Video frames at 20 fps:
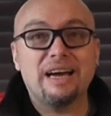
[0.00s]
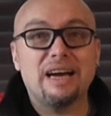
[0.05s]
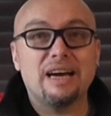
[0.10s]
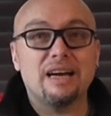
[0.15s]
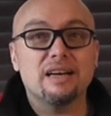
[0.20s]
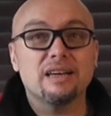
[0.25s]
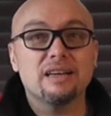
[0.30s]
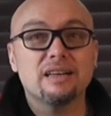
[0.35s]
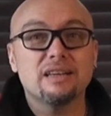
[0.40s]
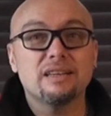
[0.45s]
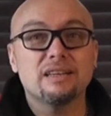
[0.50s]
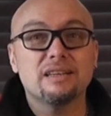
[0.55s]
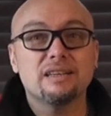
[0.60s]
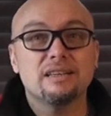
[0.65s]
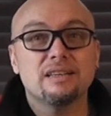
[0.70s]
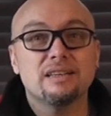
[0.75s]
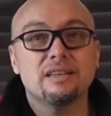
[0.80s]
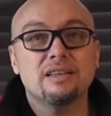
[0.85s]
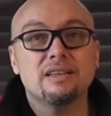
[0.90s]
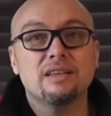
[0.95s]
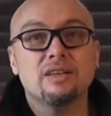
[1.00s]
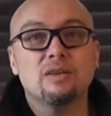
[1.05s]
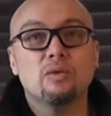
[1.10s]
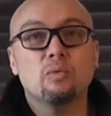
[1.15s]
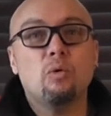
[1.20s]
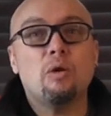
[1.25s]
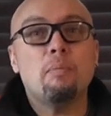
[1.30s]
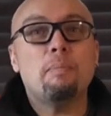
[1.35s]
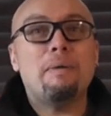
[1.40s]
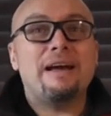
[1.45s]
that?
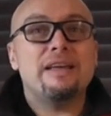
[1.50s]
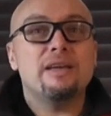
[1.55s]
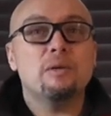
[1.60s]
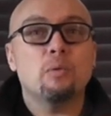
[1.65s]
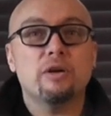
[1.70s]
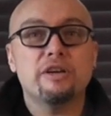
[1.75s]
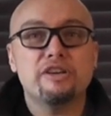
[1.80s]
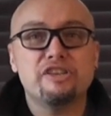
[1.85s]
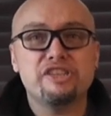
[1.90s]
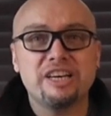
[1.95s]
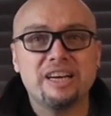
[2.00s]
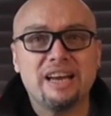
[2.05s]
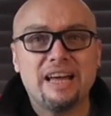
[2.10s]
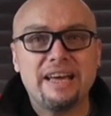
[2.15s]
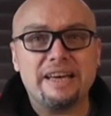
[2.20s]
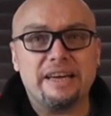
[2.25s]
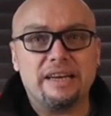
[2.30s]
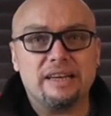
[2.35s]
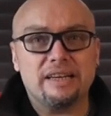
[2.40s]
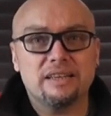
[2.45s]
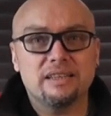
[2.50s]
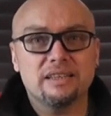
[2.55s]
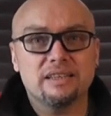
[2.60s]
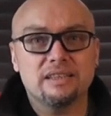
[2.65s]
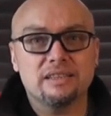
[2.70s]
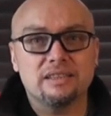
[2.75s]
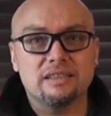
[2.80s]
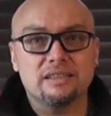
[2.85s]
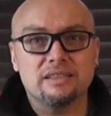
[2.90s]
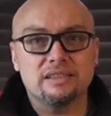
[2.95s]
What about you want to gilet it?
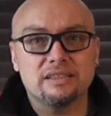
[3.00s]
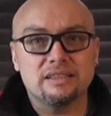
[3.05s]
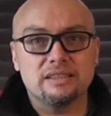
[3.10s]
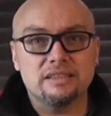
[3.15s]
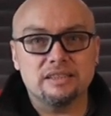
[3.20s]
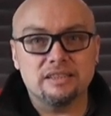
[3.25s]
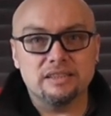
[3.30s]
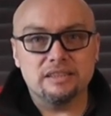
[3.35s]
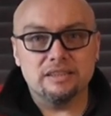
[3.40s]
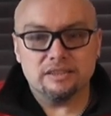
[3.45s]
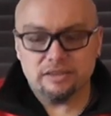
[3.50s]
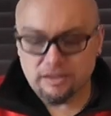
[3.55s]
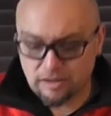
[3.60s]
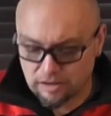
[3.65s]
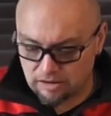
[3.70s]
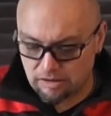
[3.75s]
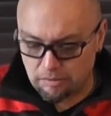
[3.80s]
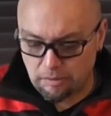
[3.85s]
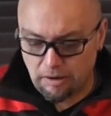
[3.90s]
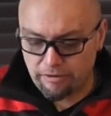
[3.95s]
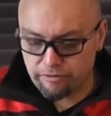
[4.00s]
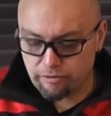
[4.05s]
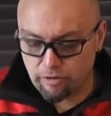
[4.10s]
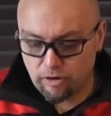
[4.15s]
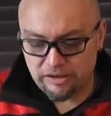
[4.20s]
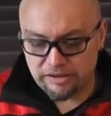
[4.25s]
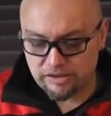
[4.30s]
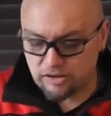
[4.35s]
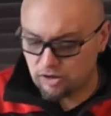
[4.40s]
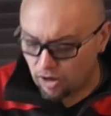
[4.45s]
It's going to come off,
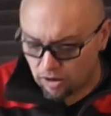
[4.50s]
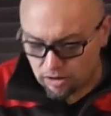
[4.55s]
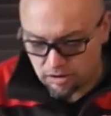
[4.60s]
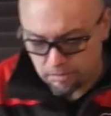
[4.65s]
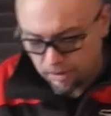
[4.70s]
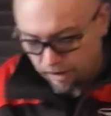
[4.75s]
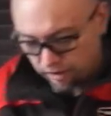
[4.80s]
right? It's got to come